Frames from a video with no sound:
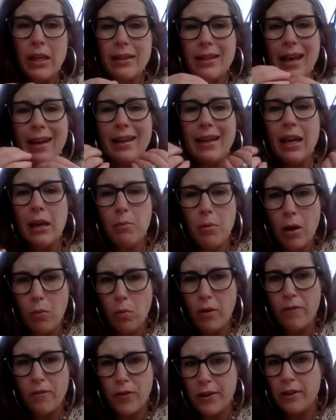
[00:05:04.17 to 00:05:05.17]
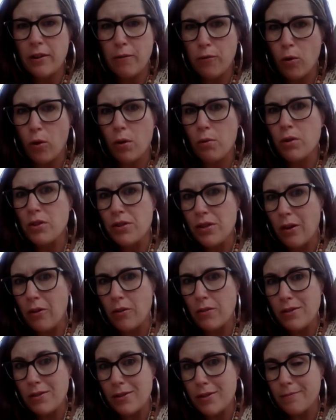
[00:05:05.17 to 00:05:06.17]
That came up with 54
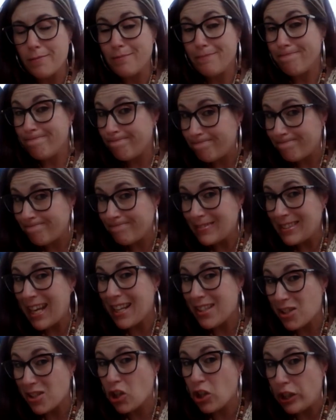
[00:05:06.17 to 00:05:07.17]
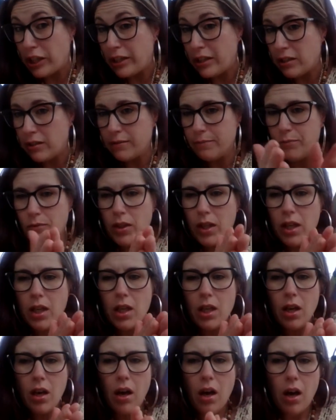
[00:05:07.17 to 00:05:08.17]
results. That's good.
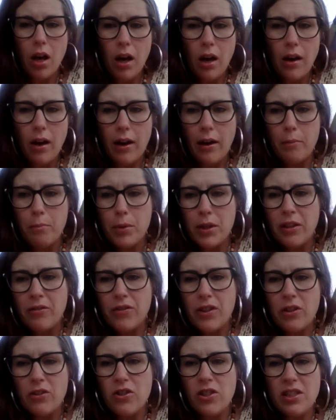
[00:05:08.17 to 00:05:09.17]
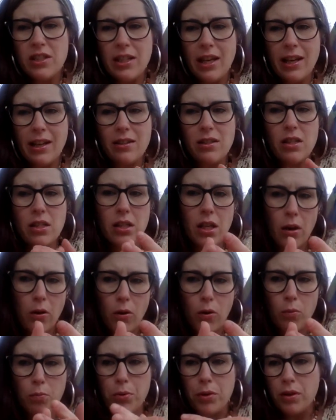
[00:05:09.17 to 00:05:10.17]
But if they're just saying
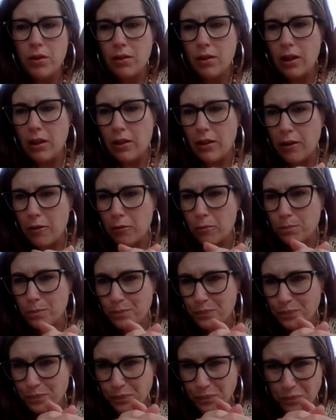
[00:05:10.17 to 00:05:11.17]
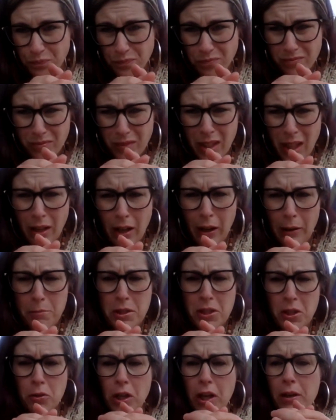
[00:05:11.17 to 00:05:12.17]
soap, you know.
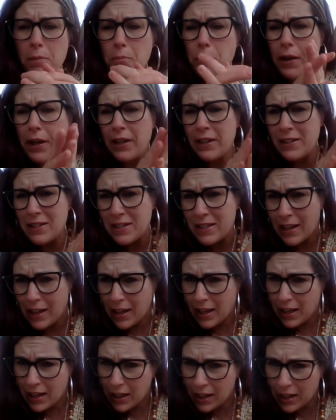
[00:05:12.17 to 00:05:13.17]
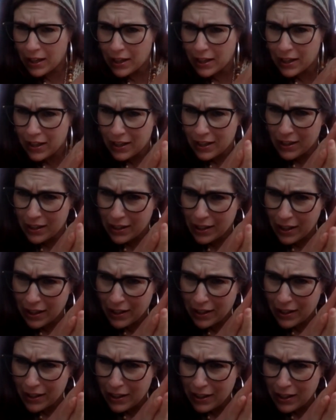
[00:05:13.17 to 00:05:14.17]
So Nightblade is saying in
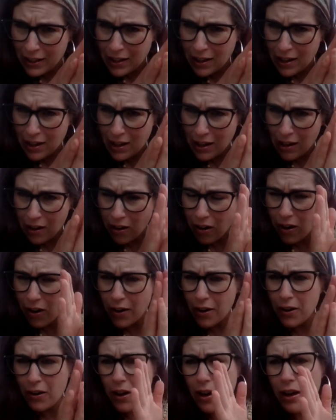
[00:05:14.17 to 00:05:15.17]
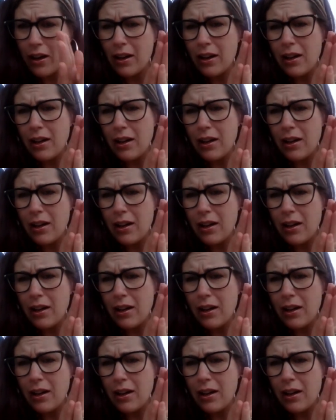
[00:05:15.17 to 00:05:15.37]
our